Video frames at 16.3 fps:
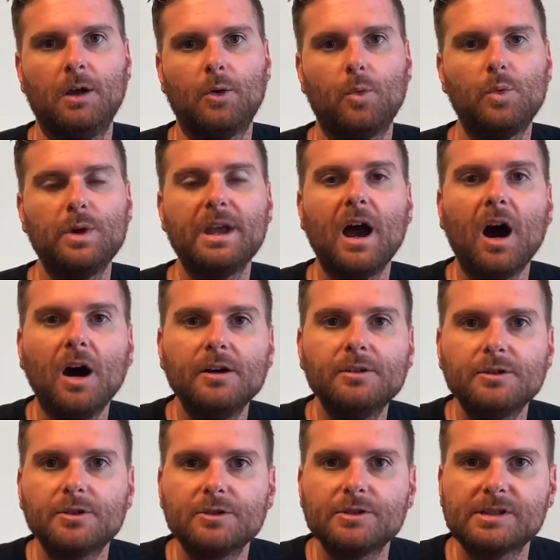We
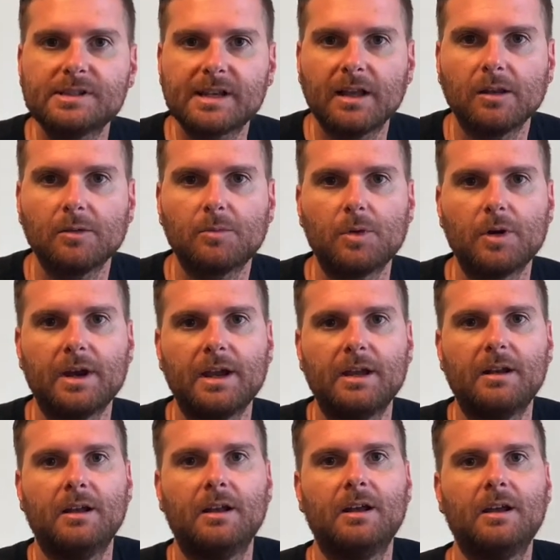under-celebrate
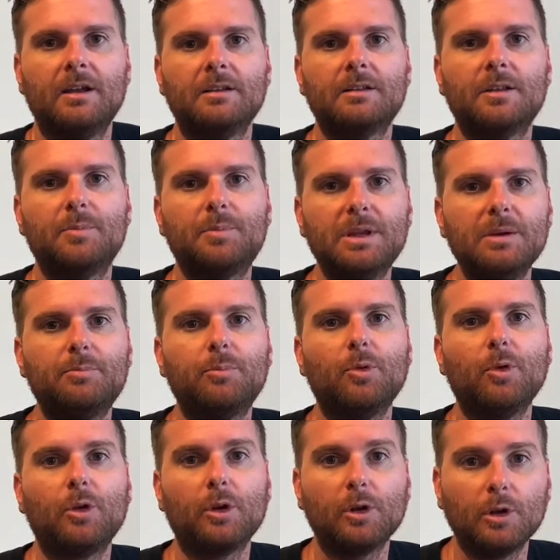the people
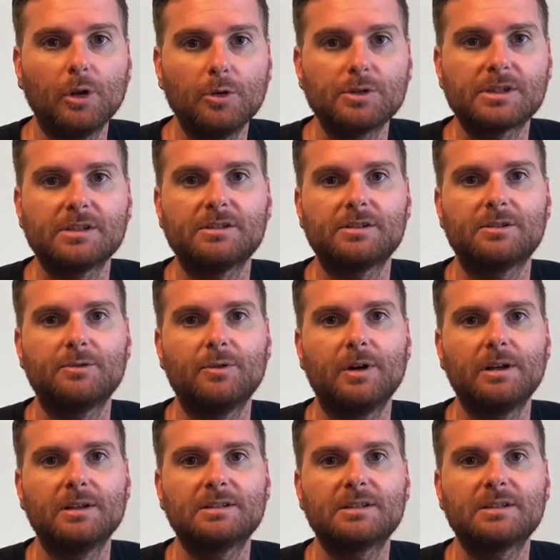closest to us,